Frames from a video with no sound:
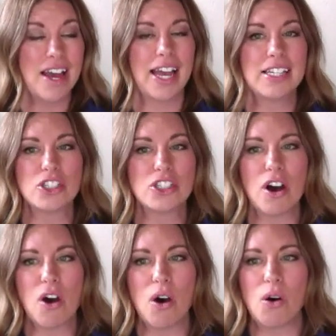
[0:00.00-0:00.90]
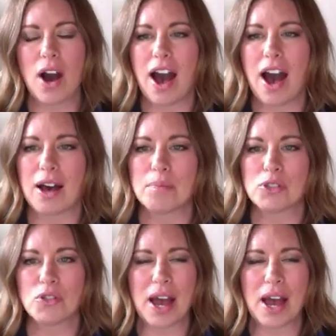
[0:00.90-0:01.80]
And so,
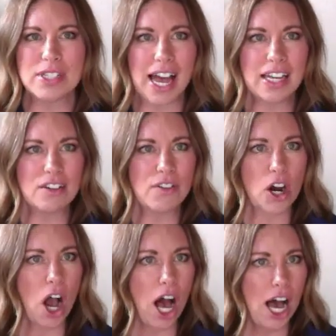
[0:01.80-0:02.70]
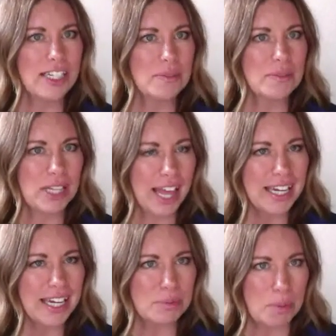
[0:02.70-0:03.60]
so that was kind of our
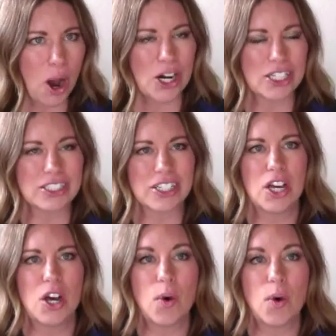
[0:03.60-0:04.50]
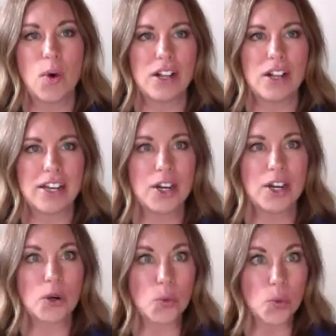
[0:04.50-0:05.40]
unplanned part. Well,
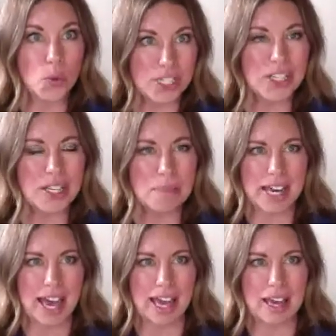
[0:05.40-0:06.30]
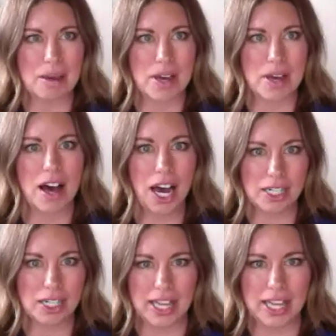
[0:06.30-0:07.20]
it really became
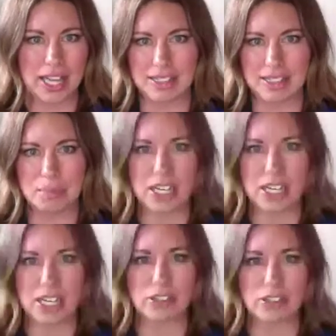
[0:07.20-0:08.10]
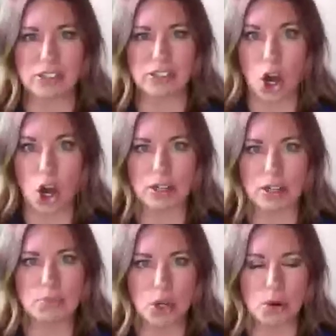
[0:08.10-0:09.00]
unplanned because our
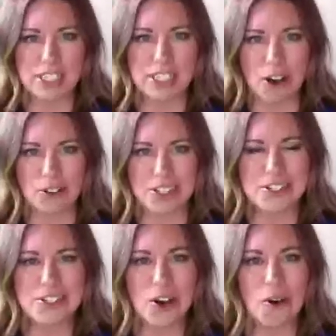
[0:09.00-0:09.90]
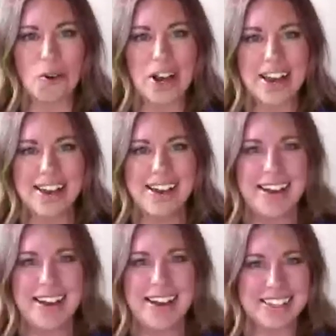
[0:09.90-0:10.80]
car broke down. So,
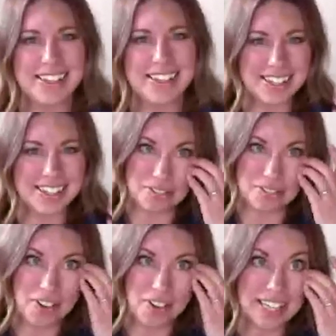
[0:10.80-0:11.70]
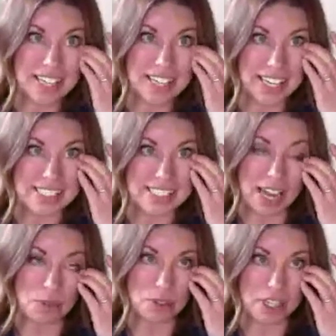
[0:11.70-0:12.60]
and the funny thing is,
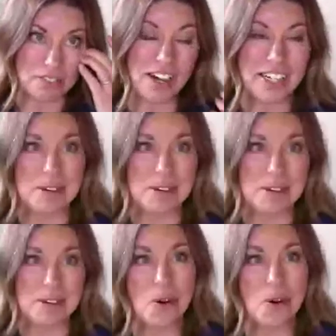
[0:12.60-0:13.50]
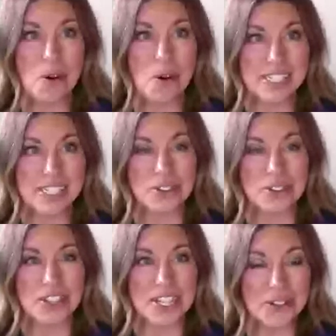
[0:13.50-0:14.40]
not really funny, but it broke
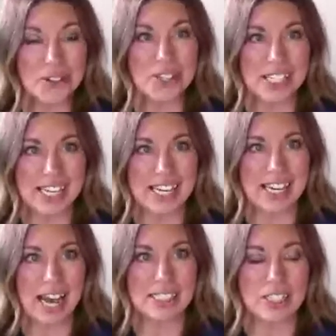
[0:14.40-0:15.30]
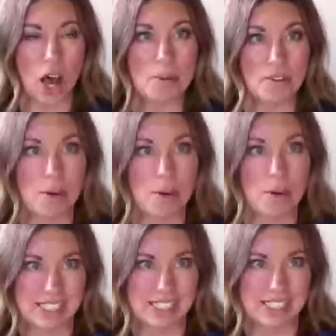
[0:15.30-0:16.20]
down literally on top of a
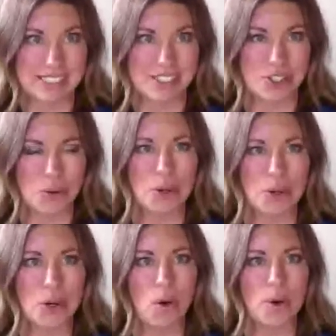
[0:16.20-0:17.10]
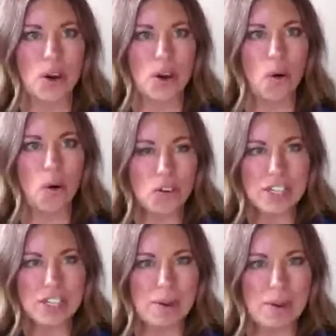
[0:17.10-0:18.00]
mountain. So we were going over
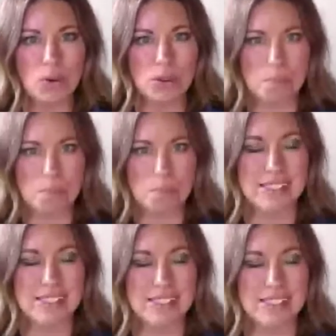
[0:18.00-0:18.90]
this mountain pass.